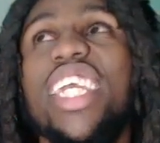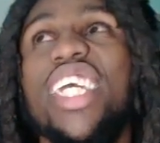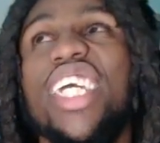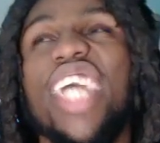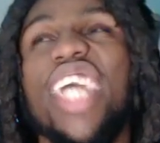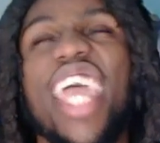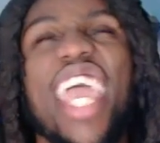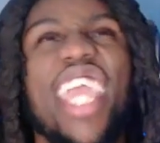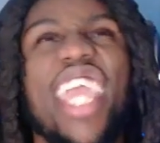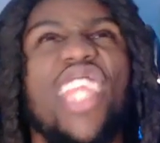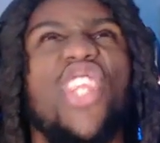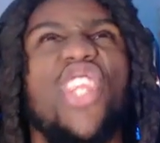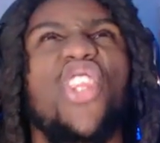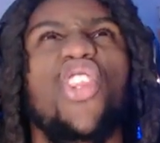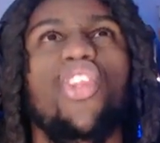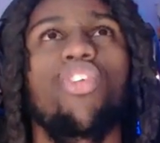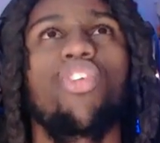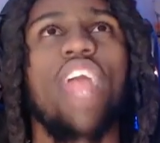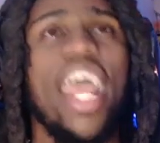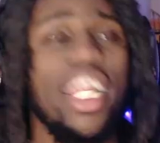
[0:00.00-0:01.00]
a
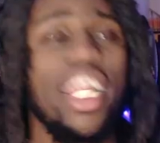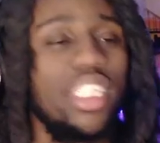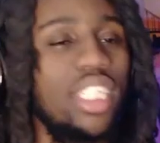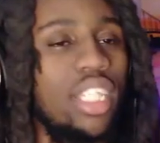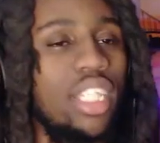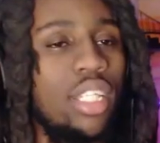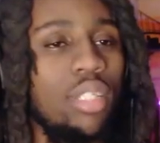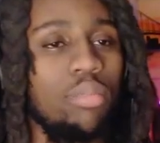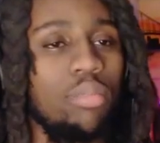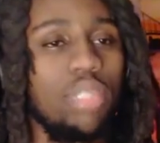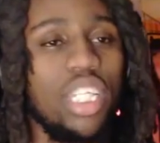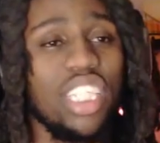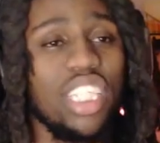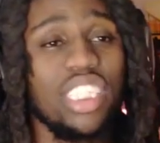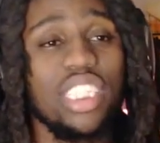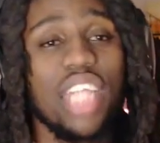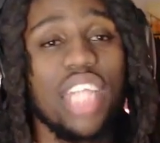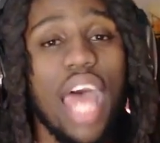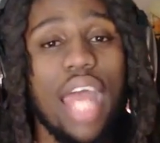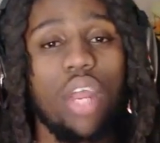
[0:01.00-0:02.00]
threat. Because
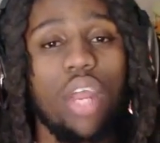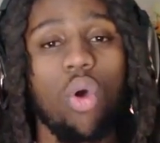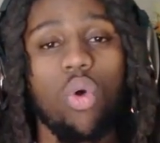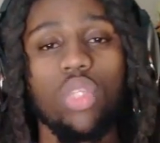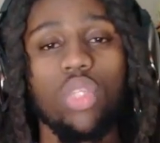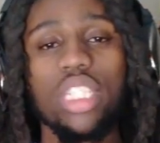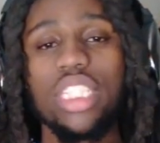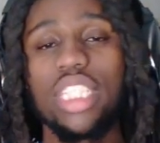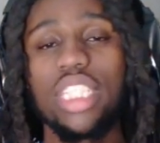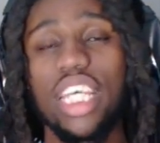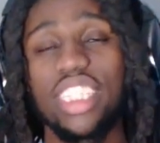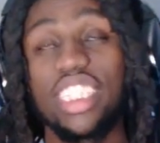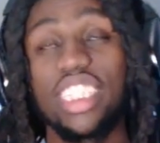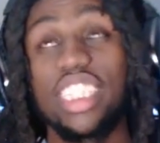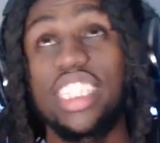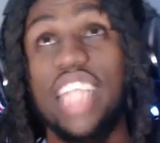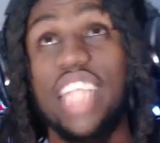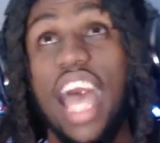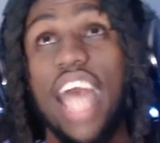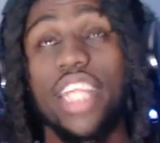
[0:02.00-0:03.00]
not only does it
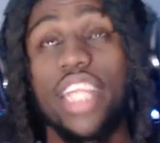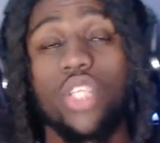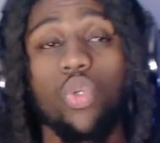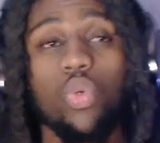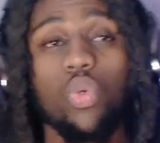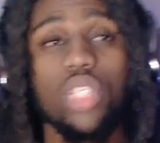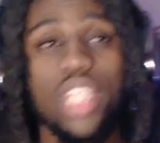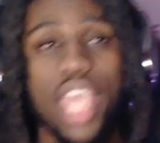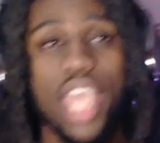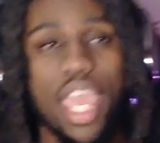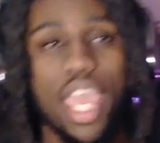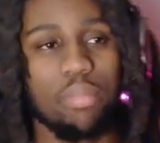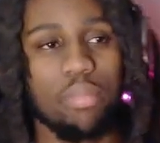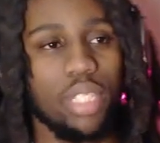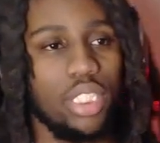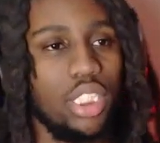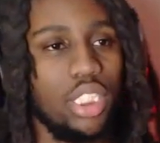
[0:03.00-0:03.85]
not do damage,